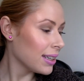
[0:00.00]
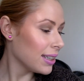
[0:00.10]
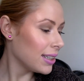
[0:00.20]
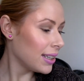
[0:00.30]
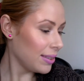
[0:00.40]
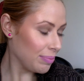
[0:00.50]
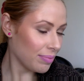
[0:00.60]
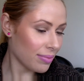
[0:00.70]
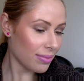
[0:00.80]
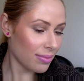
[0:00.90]
you know,
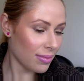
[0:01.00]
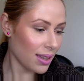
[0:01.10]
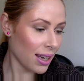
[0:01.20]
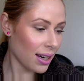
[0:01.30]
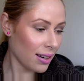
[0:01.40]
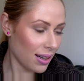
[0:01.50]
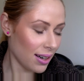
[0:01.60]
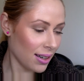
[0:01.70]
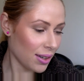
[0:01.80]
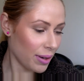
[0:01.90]
there
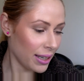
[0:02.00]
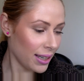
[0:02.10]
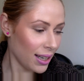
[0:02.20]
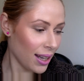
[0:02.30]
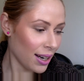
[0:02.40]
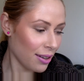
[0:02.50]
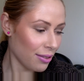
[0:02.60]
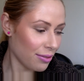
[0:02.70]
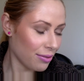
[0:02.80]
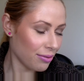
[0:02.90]
are quite a lot
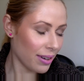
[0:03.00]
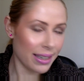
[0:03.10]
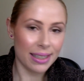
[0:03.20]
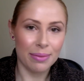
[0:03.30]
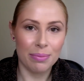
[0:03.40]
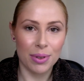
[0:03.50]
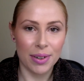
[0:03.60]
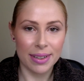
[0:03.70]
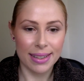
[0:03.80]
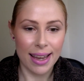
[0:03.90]
of random
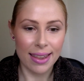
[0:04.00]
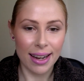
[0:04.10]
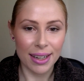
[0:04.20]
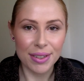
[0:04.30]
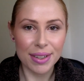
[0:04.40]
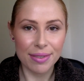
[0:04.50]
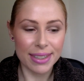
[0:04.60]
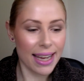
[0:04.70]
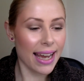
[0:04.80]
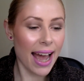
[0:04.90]
products there that I use every
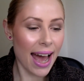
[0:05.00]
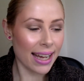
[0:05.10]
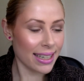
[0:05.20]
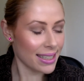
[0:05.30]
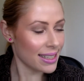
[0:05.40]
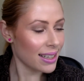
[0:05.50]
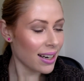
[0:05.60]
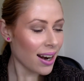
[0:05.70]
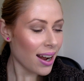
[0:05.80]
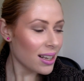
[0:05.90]
day, and
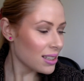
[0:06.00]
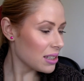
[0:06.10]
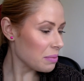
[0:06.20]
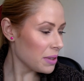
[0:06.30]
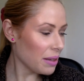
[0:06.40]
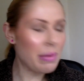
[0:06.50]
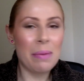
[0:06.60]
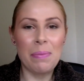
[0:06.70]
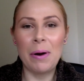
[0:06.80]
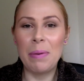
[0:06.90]
some of them
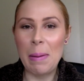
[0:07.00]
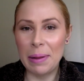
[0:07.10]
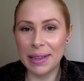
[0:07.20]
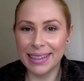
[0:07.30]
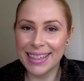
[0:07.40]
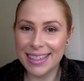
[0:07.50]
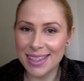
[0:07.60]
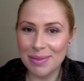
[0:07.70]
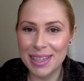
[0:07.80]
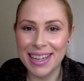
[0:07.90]
I probably need to
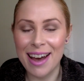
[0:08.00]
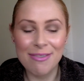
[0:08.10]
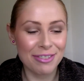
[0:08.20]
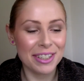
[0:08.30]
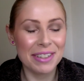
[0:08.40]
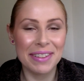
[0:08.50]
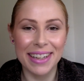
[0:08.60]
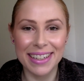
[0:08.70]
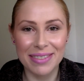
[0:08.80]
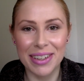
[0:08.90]
switch out for new
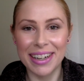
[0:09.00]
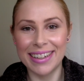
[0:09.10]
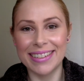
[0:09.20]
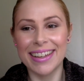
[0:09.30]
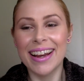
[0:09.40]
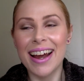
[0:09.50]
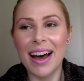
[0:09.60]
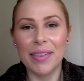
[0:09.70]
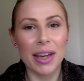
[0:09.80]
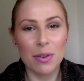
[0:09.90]
things because
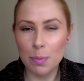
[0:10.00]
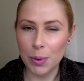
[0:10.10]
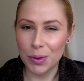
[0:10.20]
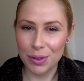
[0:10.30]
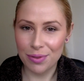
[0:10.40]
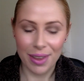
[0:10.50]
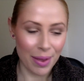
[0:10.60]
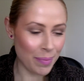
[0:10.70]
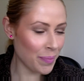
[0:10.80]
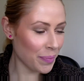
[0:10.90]
I'm kind of bored of them.